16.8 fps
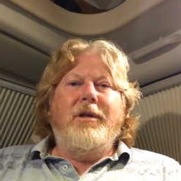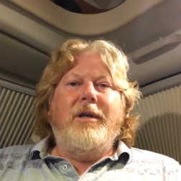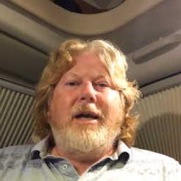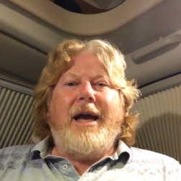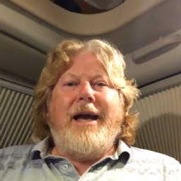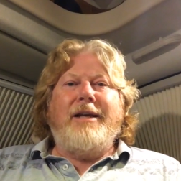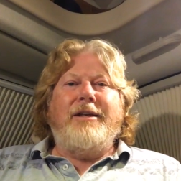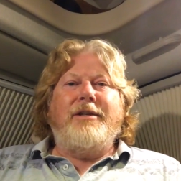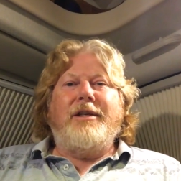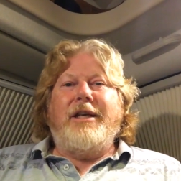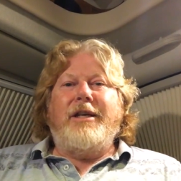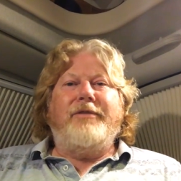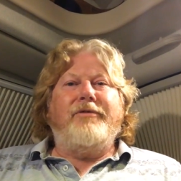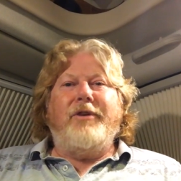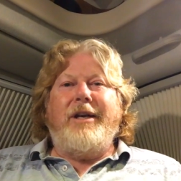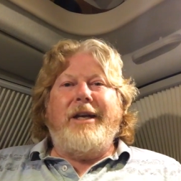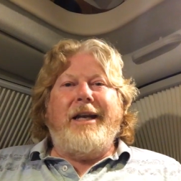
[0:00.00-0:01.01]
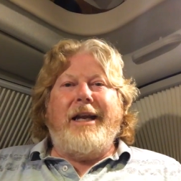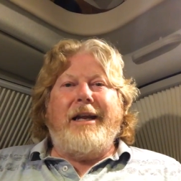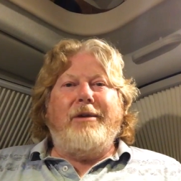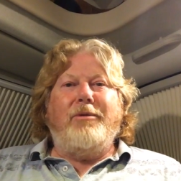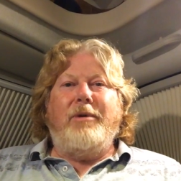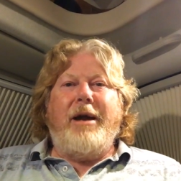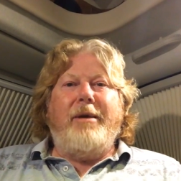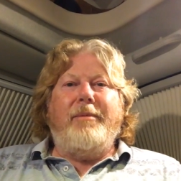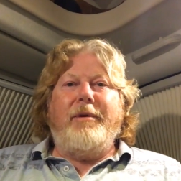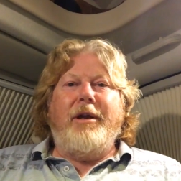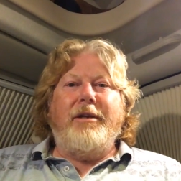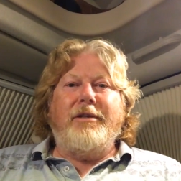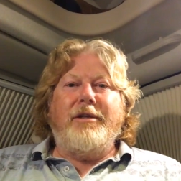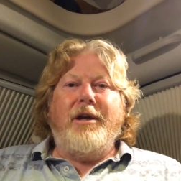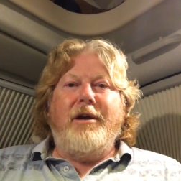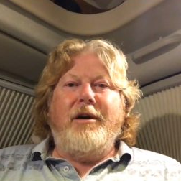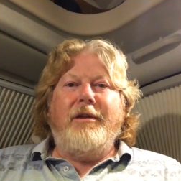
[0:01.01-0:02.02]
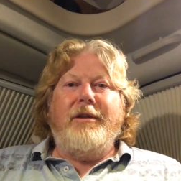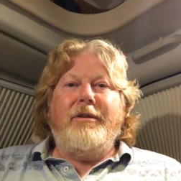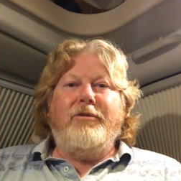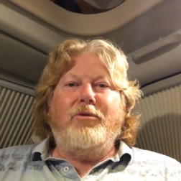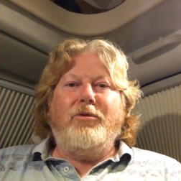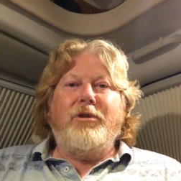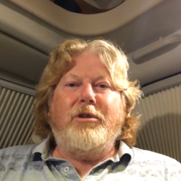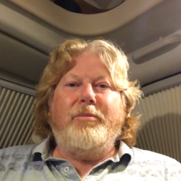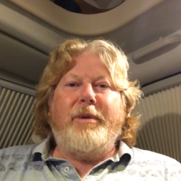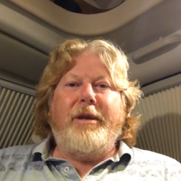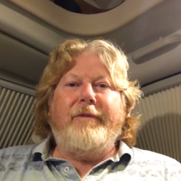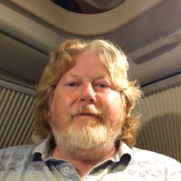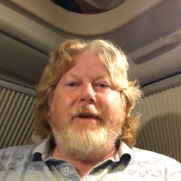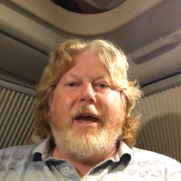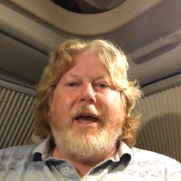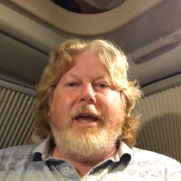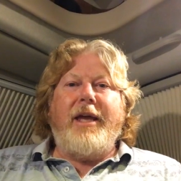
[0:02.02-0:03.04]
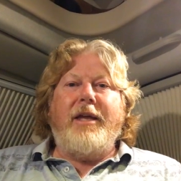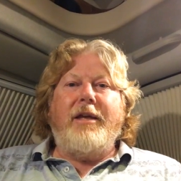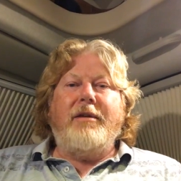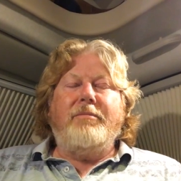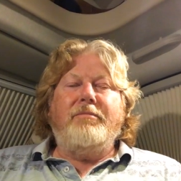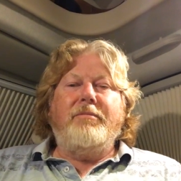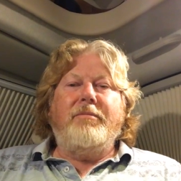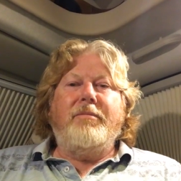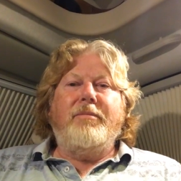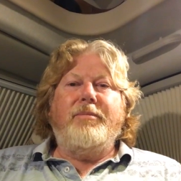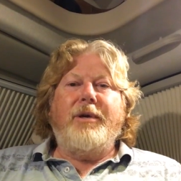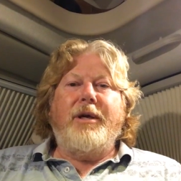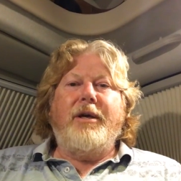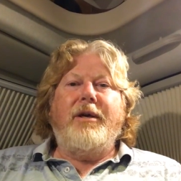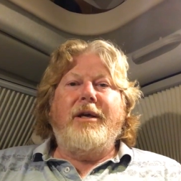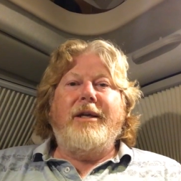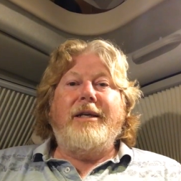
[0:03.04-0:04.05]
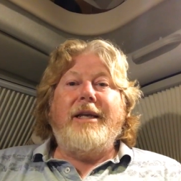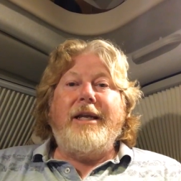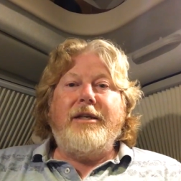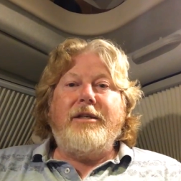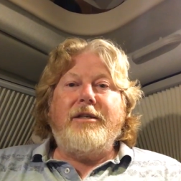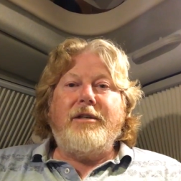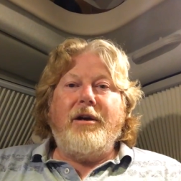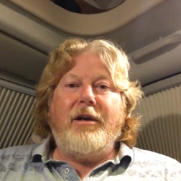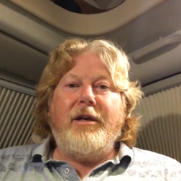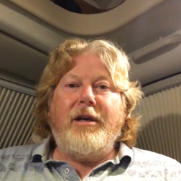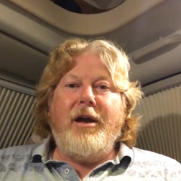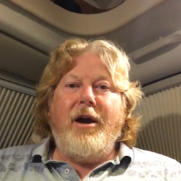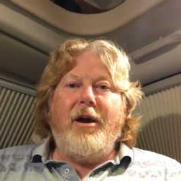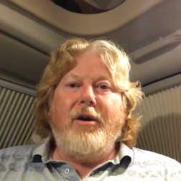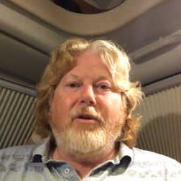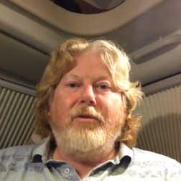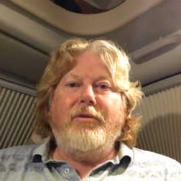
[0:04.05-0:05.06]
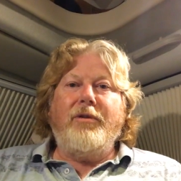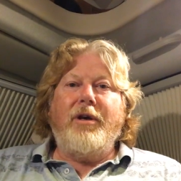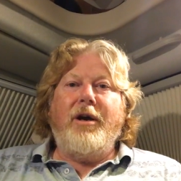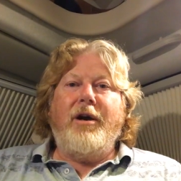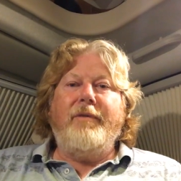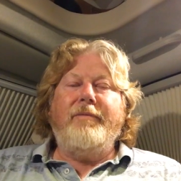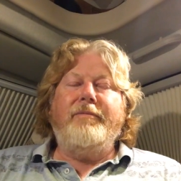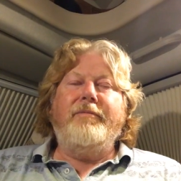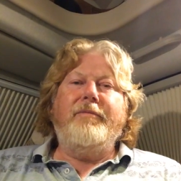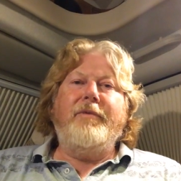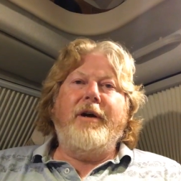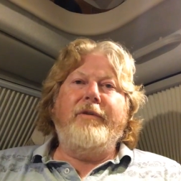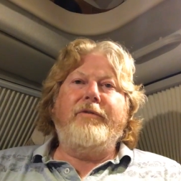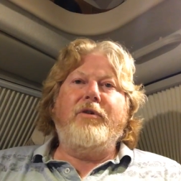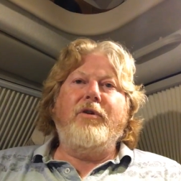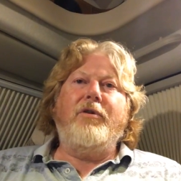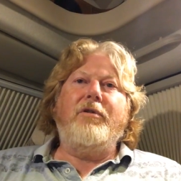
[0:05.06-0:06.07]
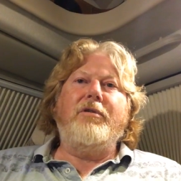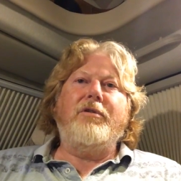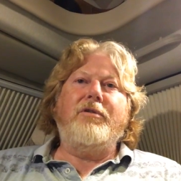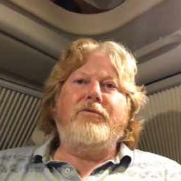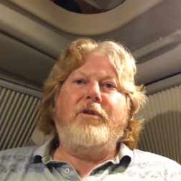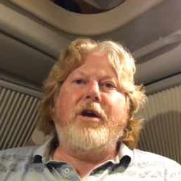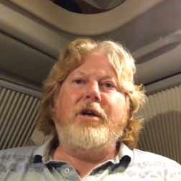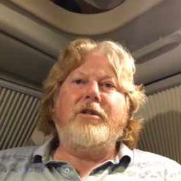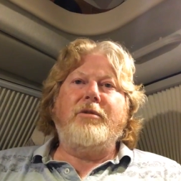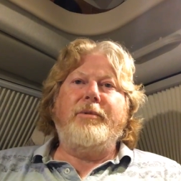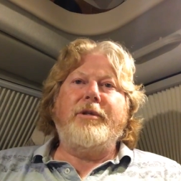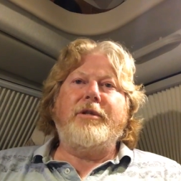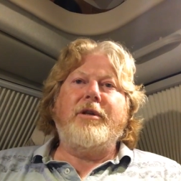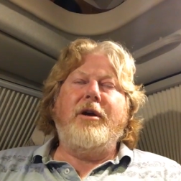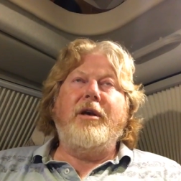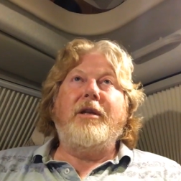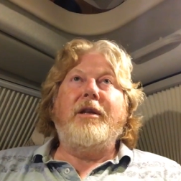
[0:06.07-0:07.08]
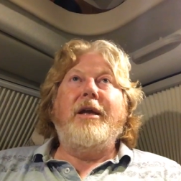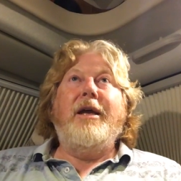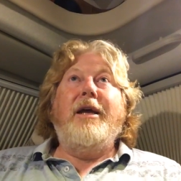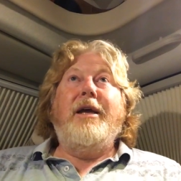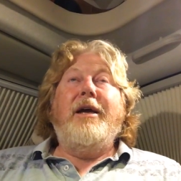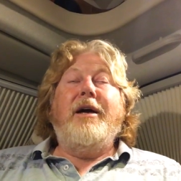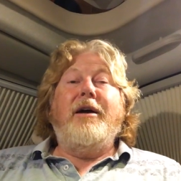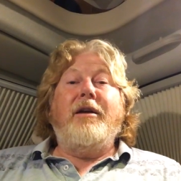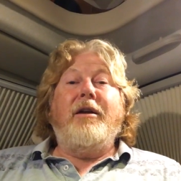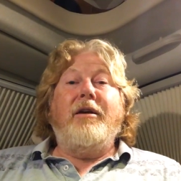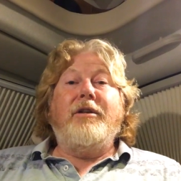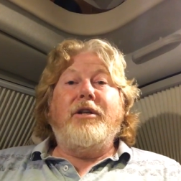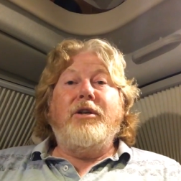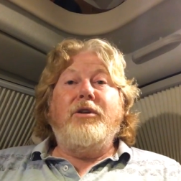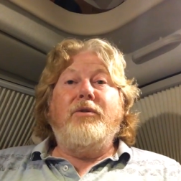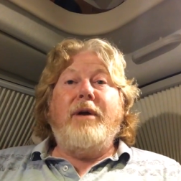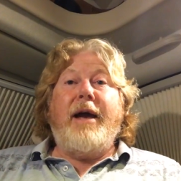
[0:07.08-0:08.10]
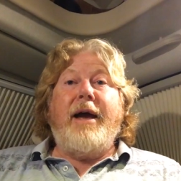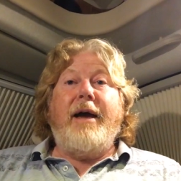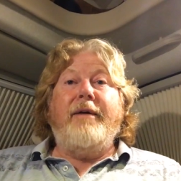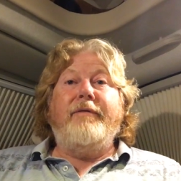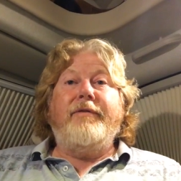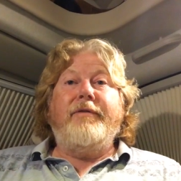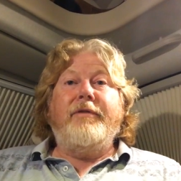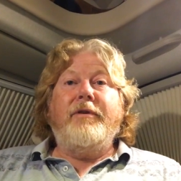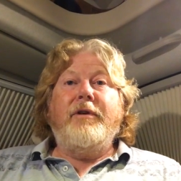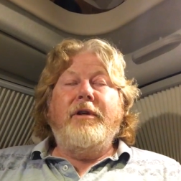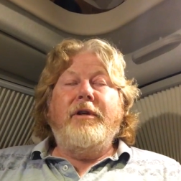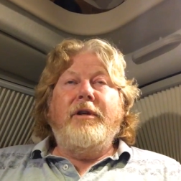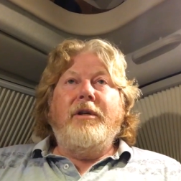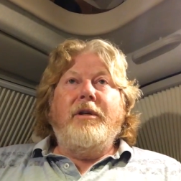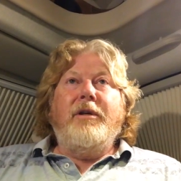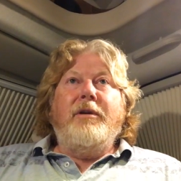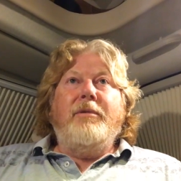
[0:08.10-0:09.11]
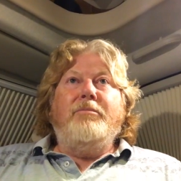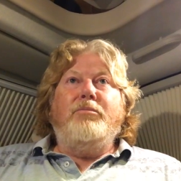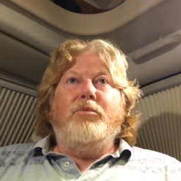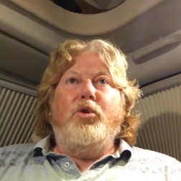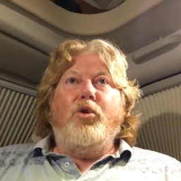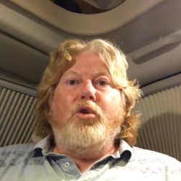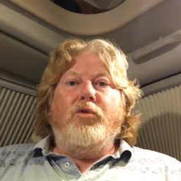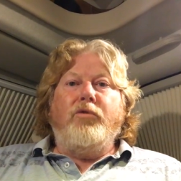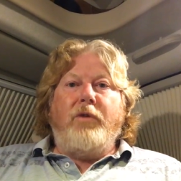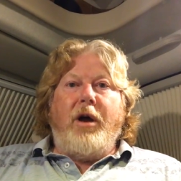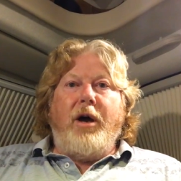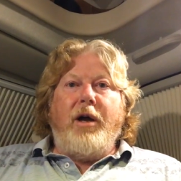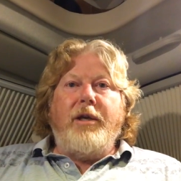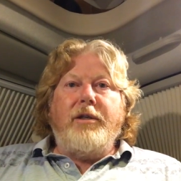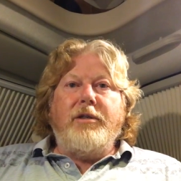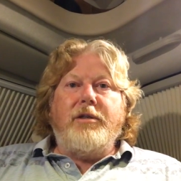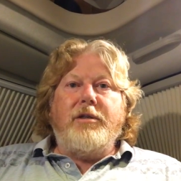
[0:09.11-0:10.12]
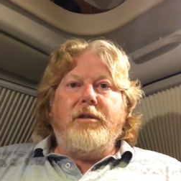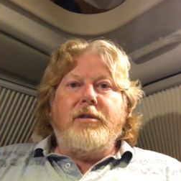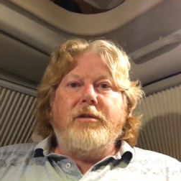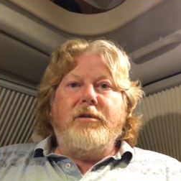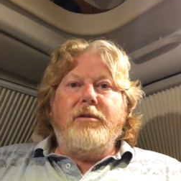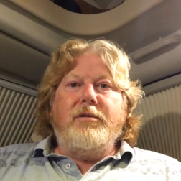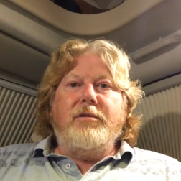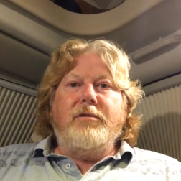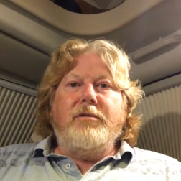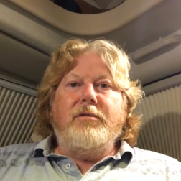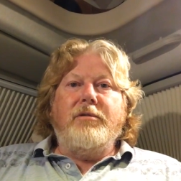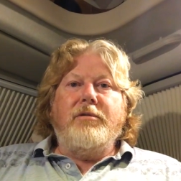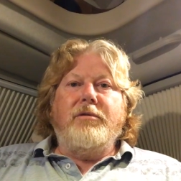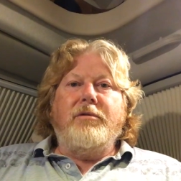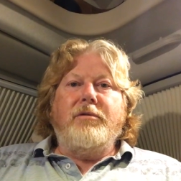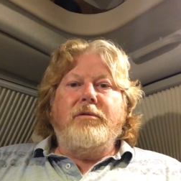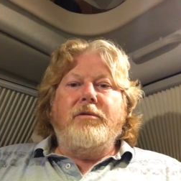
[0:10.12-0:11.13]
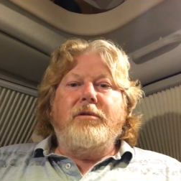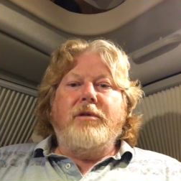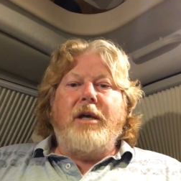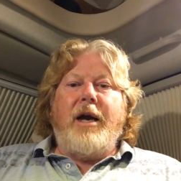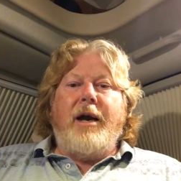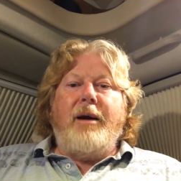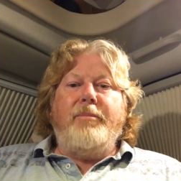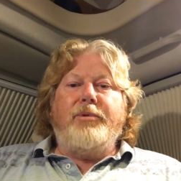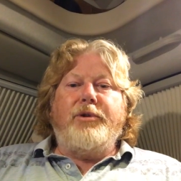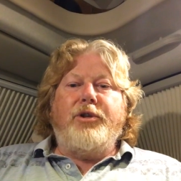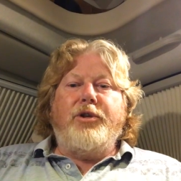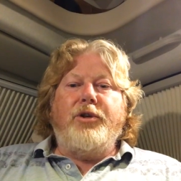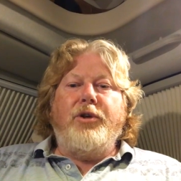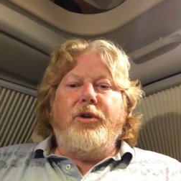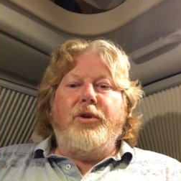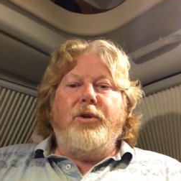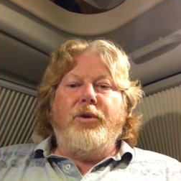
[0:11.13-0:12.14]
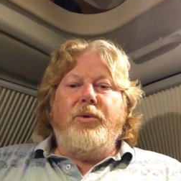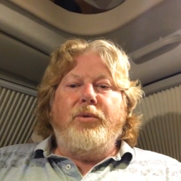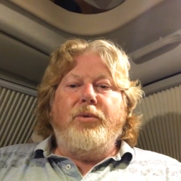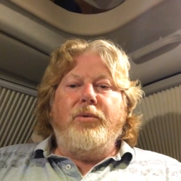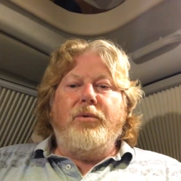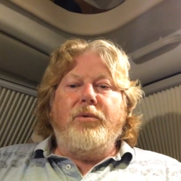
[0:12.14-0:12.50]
as these free legal helplines are, they're always a bit vague. But at least I know that I've got the rights on my side, and I do have more rights up to...